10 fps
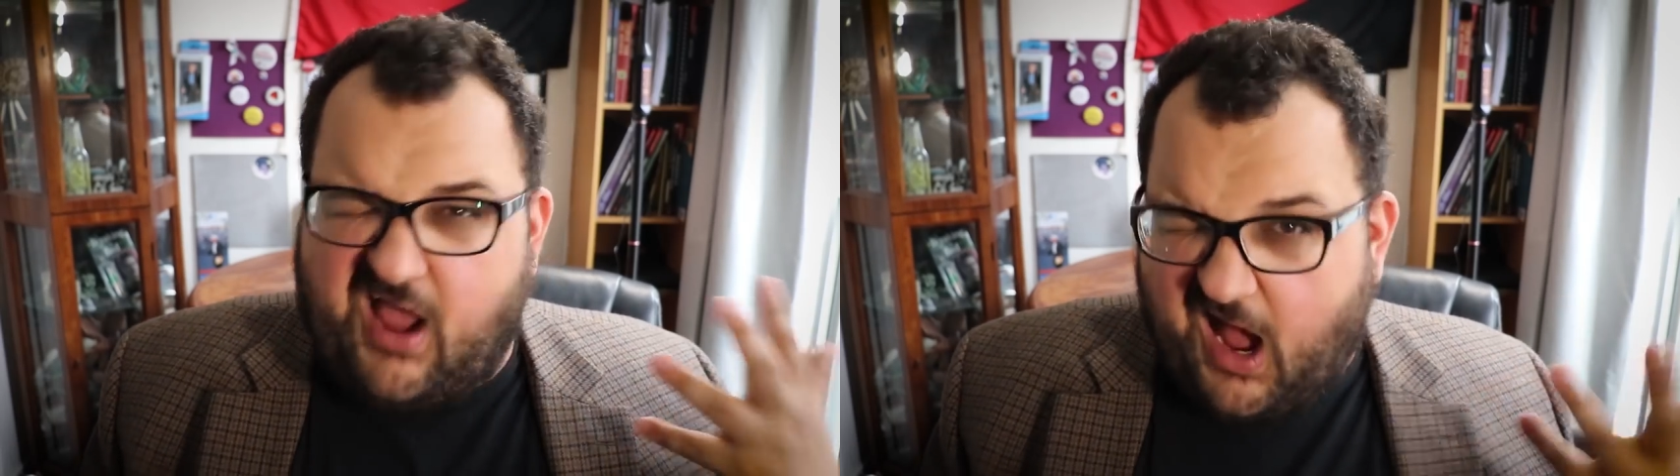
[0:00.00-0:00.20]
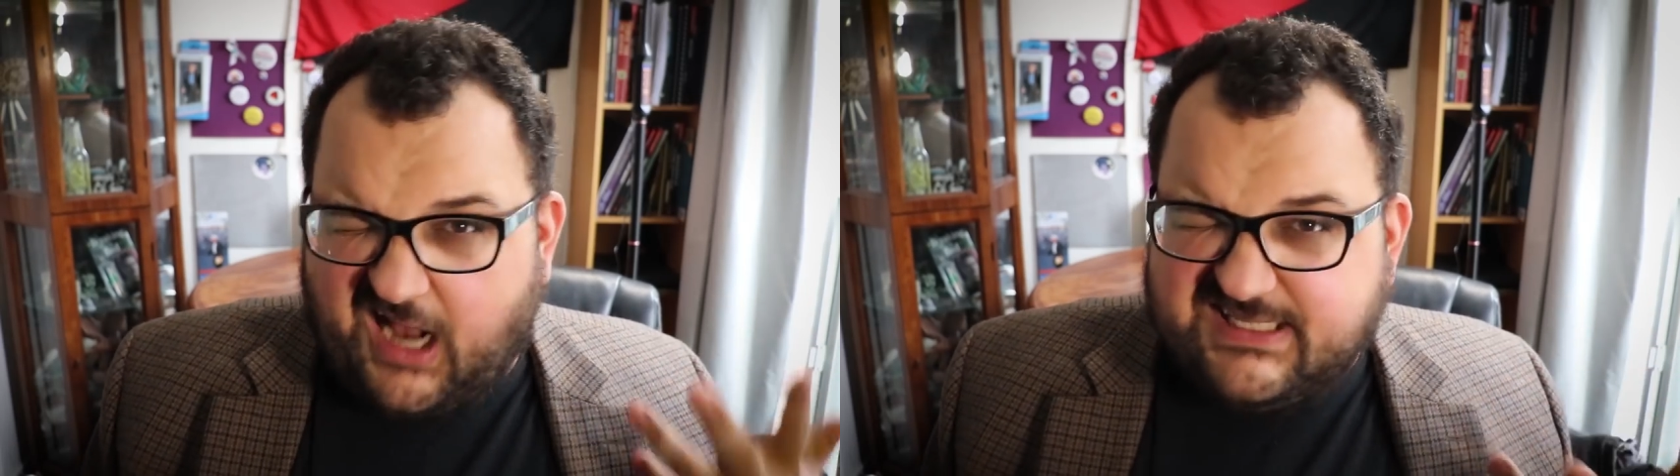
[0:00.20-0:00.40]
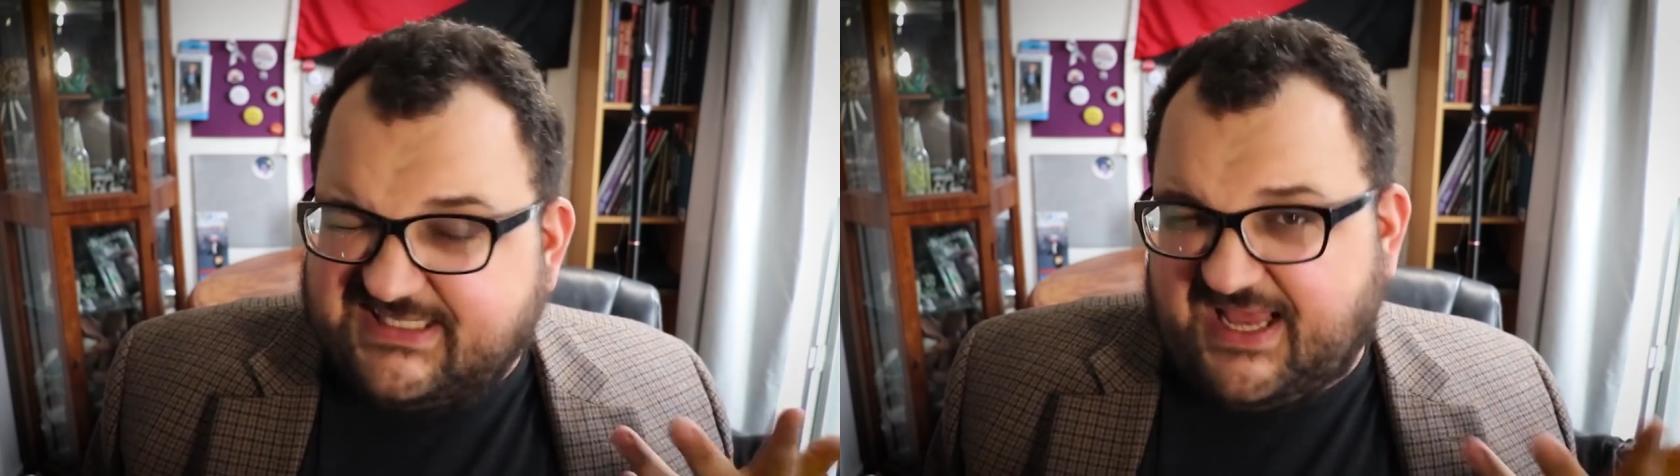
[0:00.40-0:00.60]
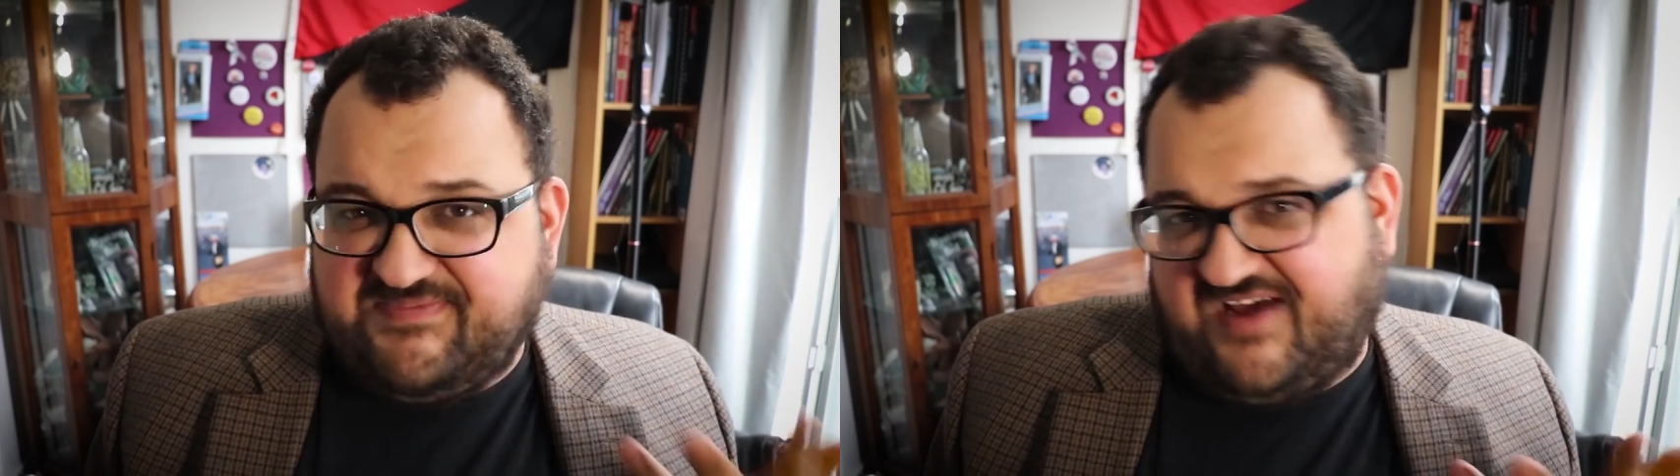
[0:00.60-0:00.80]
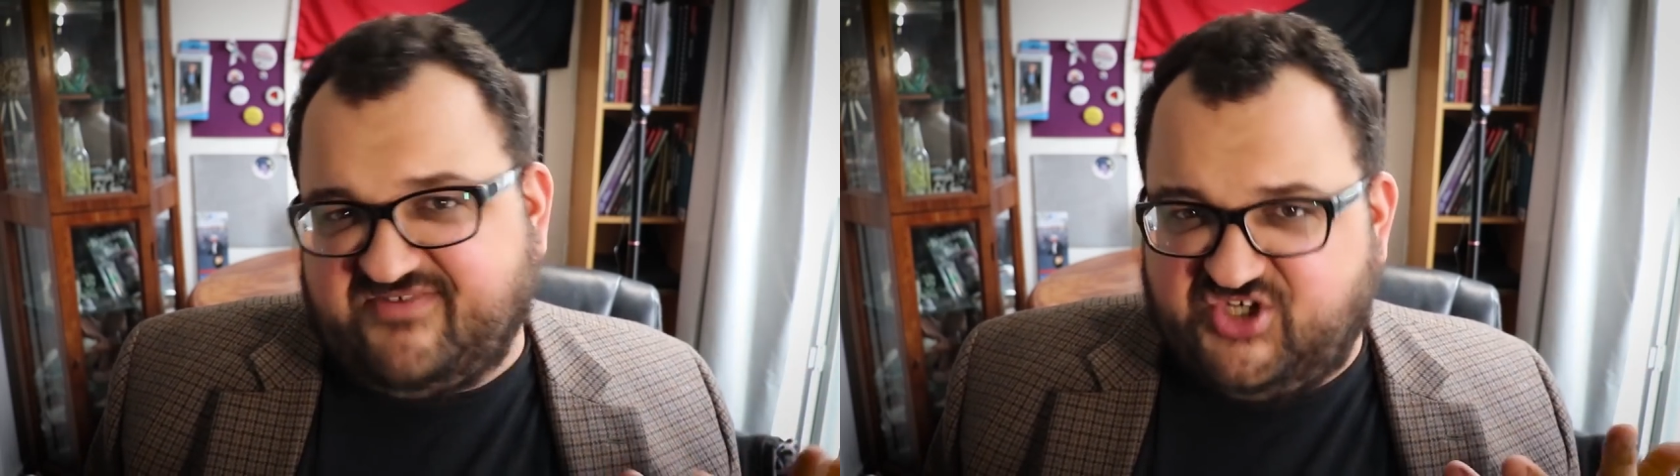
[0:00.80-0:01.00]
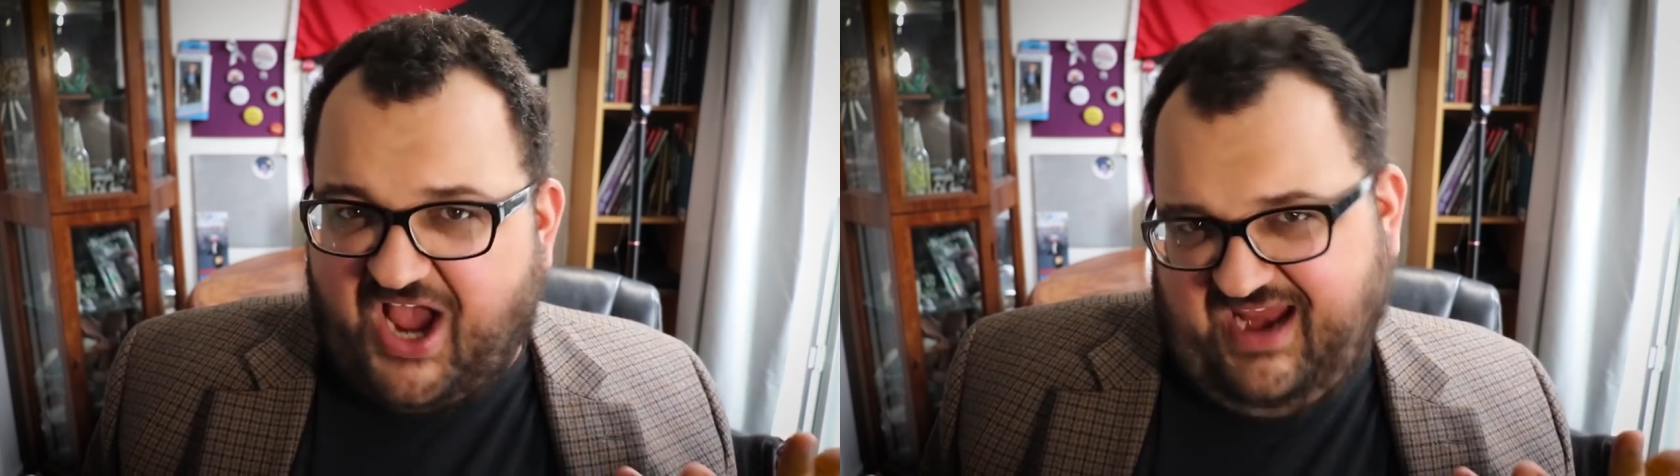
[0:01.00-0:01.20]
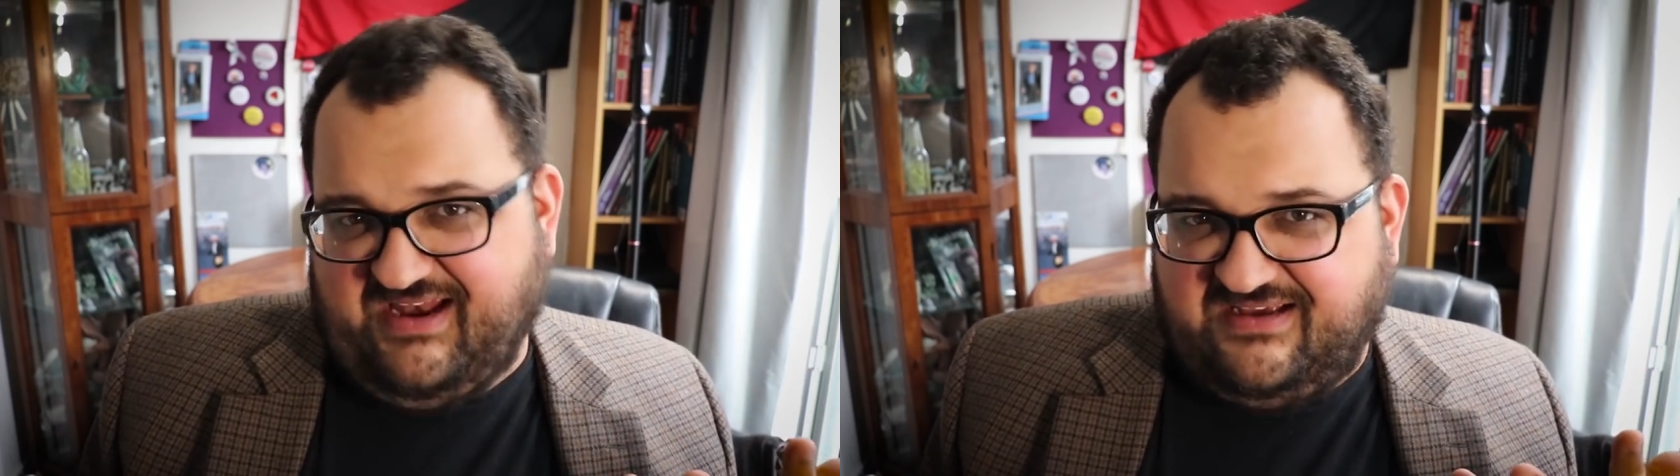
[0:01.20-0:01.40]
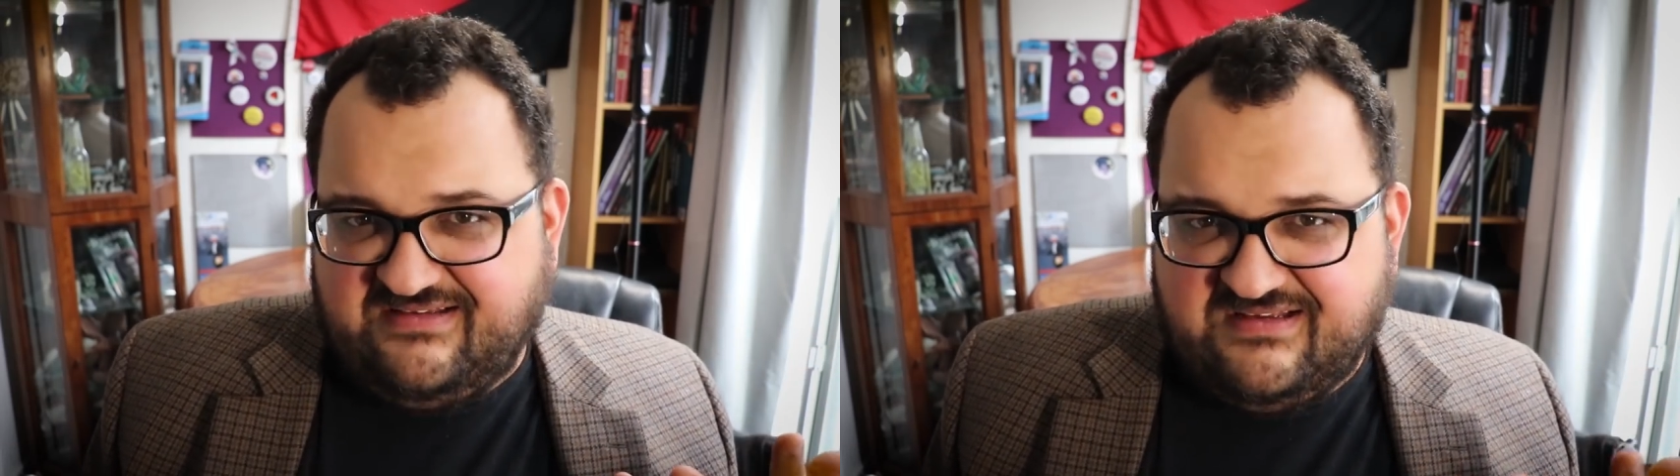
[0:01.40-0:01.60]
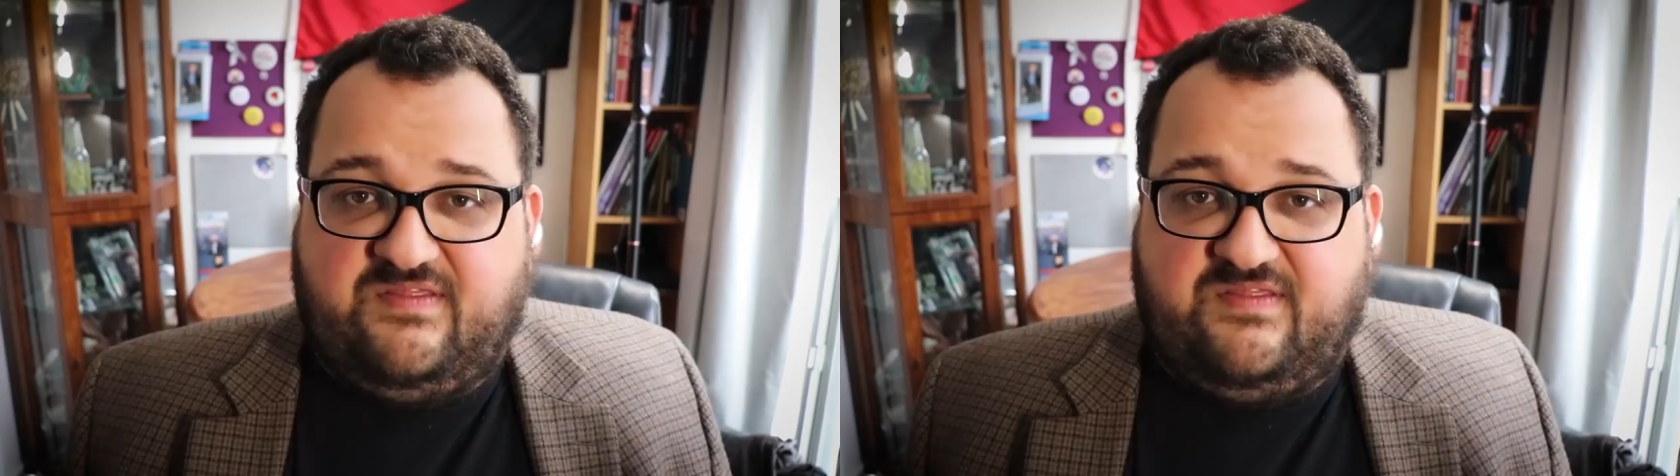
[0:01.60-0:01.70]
concept of China.